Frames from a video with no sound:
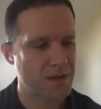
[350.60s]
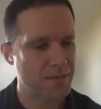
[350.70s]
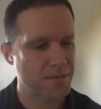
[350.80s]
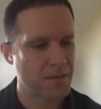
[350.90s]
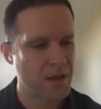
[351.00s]
was
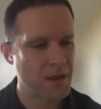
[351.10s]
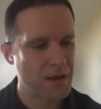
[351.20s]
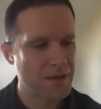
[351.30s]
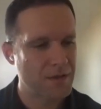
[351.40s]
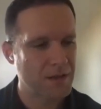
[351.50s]

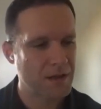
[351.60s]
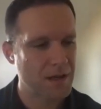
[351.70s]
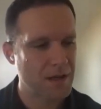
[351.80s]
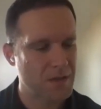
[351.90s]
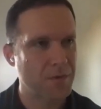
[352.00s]
I've done
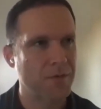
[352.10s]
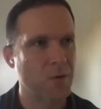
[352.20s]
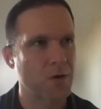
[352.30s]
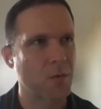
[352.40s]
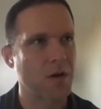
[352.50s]
contests
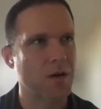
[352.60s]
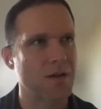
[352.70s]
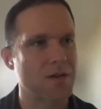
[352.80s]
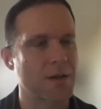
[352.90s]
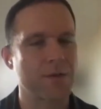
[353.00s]
before where
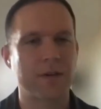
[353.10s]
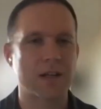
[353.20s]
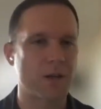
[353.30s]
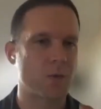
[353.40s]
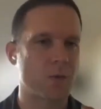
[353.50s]
it's like you got
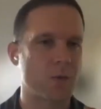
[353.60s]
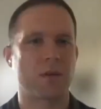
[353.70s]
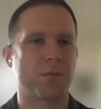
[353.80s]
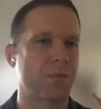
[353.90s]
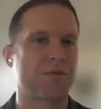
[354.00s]
to use
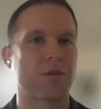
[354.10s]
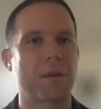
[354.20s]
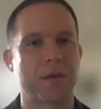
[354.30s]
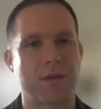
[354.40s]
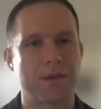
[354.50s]
a
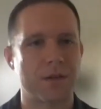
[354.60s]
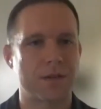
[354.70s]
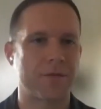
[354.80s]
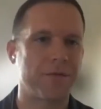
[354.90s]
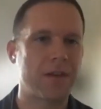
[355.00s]
prop. You have to use
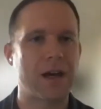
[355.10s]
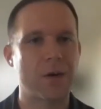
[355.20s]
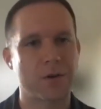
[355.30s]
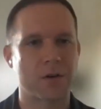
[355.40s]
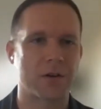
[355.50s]
like a
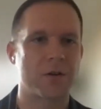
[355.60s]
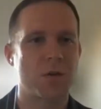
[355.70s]
flower or a